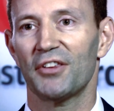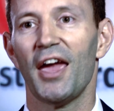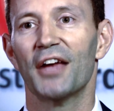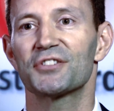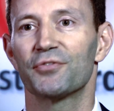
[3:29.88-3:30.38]

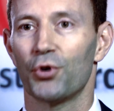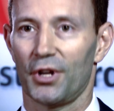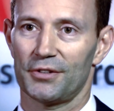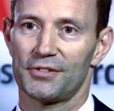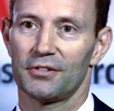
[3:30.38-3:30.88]
tax
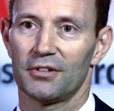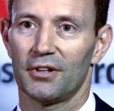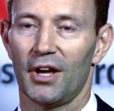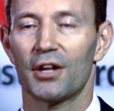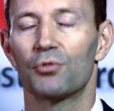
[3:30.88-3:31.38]
avoidance,
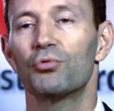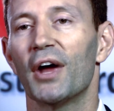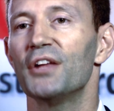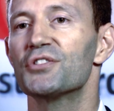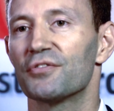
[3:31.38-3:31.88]
and a
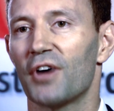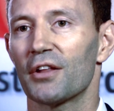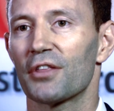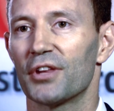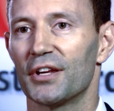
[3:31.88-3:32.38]
range of
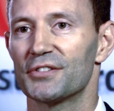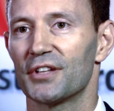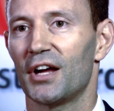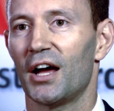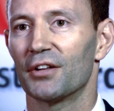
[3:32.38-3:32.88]
other things
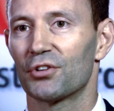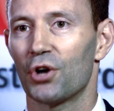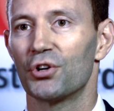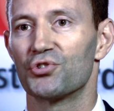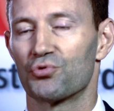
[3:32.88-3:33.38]
that aren't
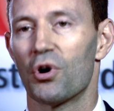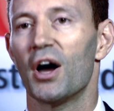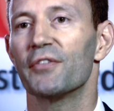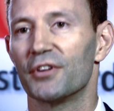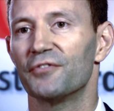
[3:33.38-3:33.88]
going to
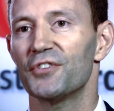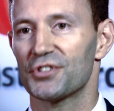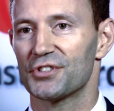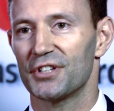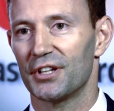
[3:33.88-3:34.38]
drive an
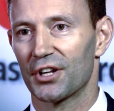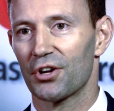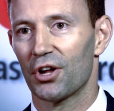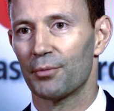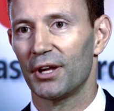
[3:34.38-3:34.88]
efficiency in the
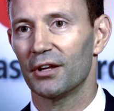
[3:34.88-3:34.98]
economy.